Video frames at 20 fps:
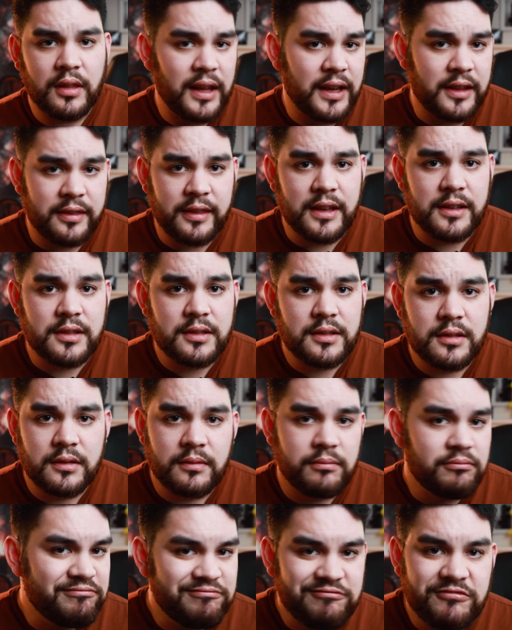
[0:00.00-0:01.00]
like this.
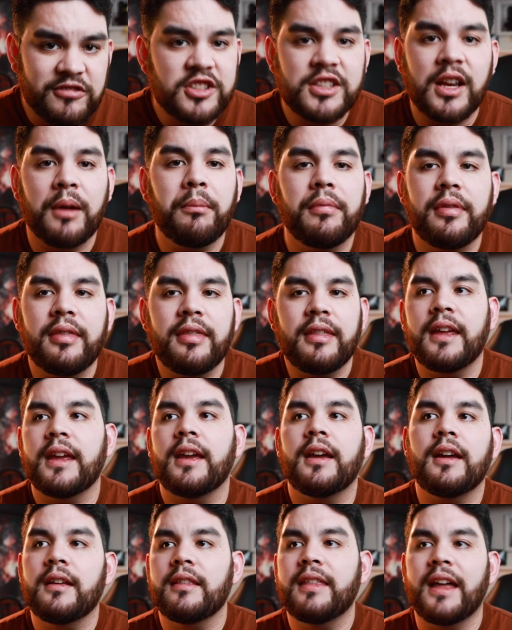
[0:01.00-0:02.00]

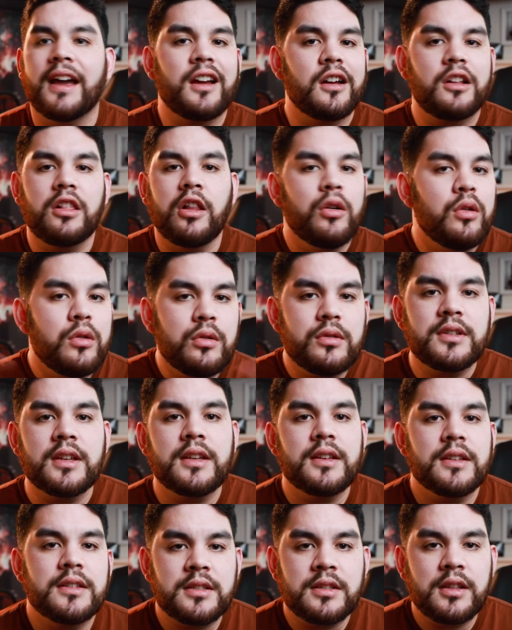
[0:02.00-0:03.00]
Something that
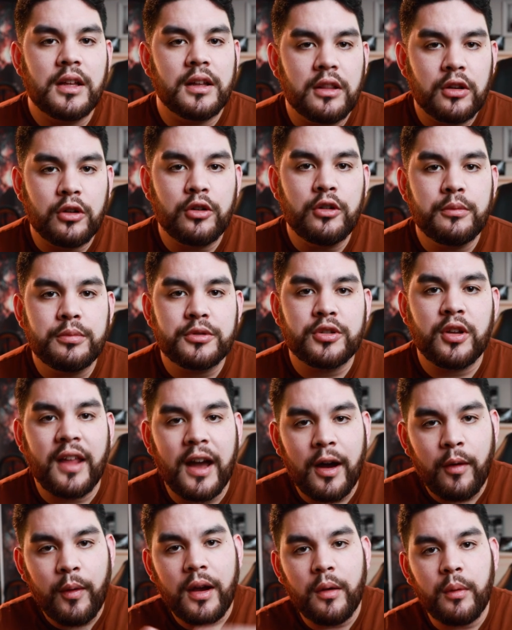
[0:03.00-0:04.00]
closes the loop, so
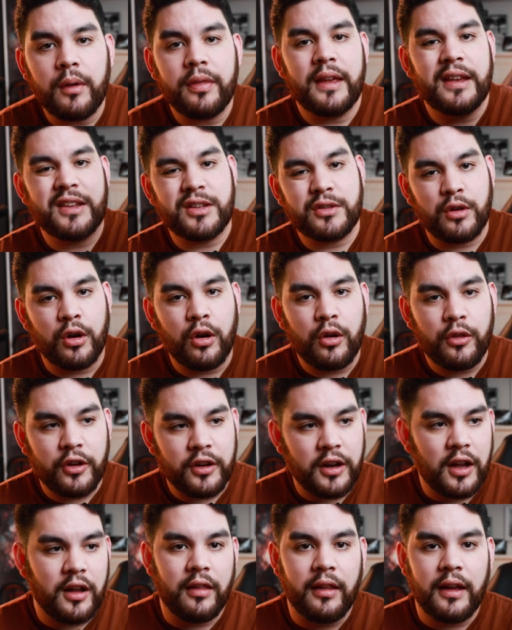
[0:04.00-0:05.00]
that way when they scroll, they're
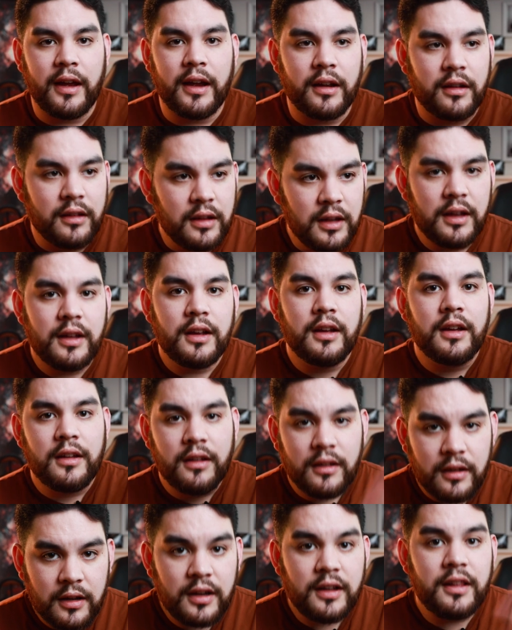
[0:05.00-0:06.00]
not like,
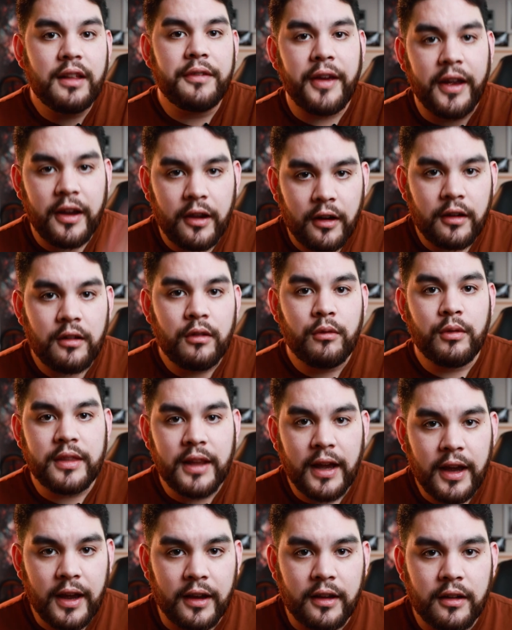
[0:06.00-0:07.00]
cliffhanger, what
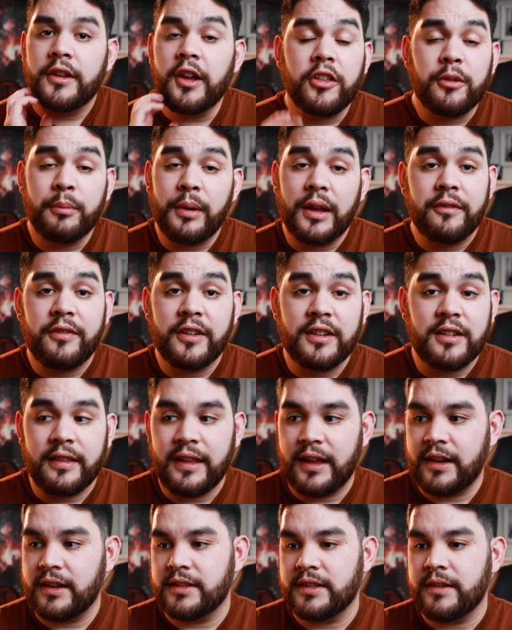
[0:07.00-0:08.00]
the heck? The other benefit to
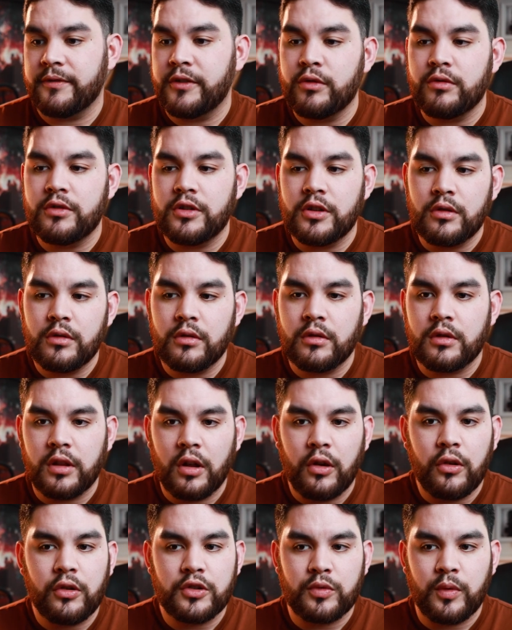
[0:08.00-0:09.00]
that is if you do
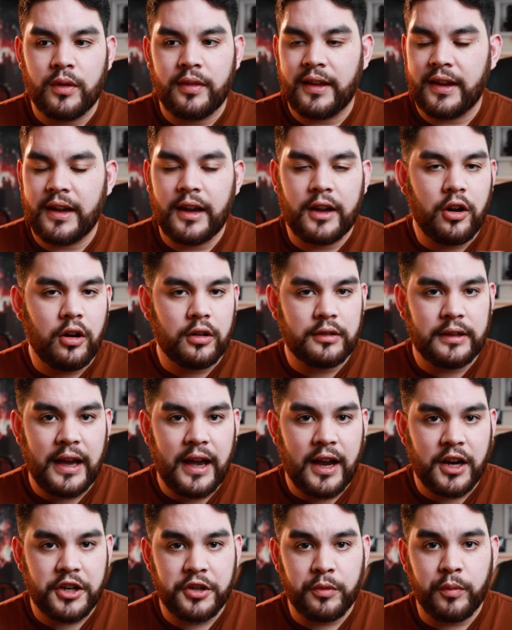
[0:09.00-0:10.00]
close with like a call to
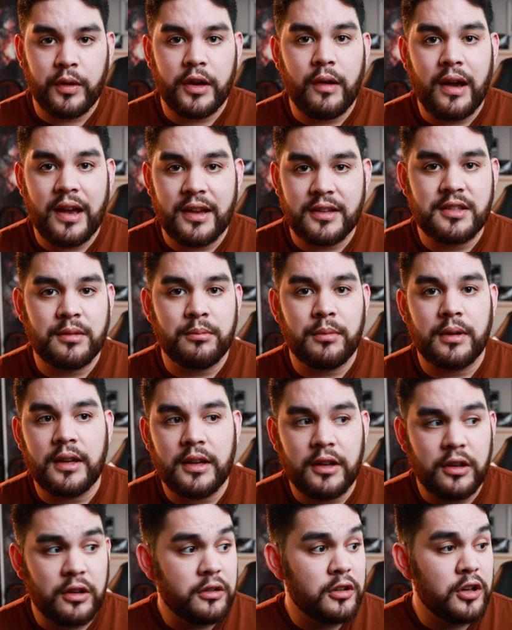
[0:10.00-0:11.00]
action where you ask
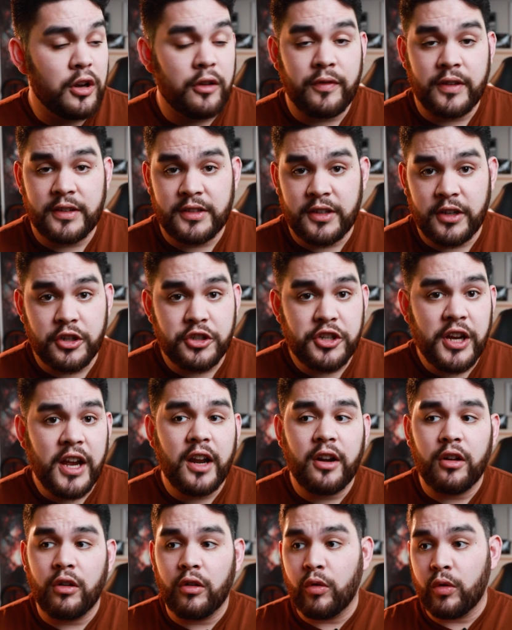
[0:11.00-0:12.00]
somebody to go visit your
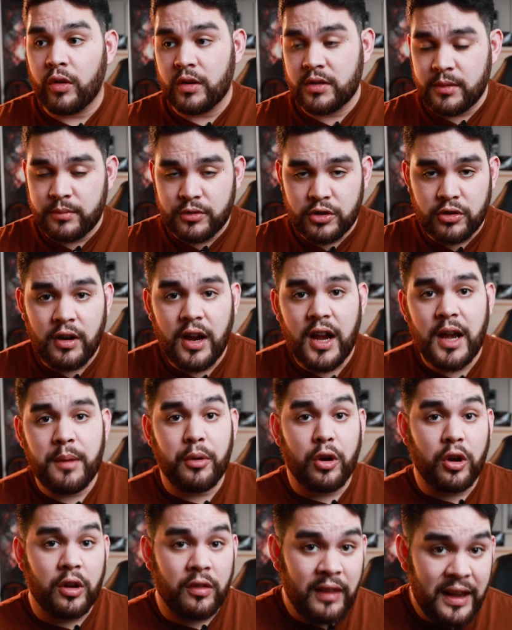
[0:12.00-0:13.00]
channel or subscribe
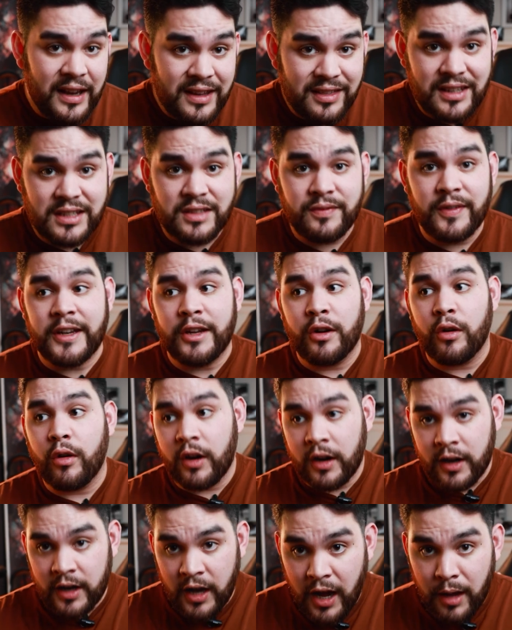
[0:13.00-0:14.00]
or like this video or
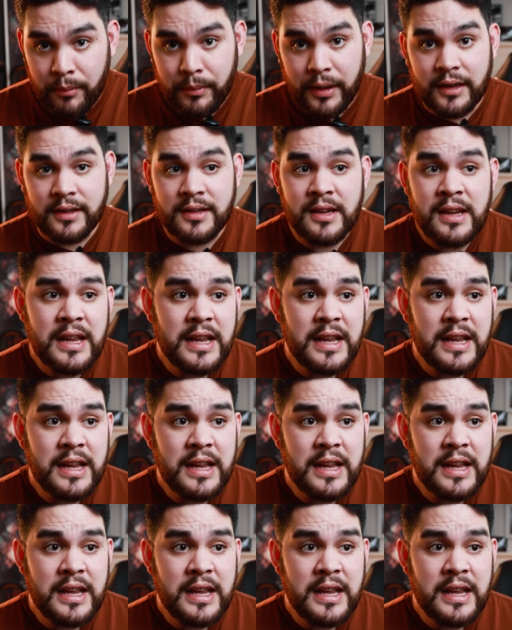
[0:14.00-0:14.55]
comment,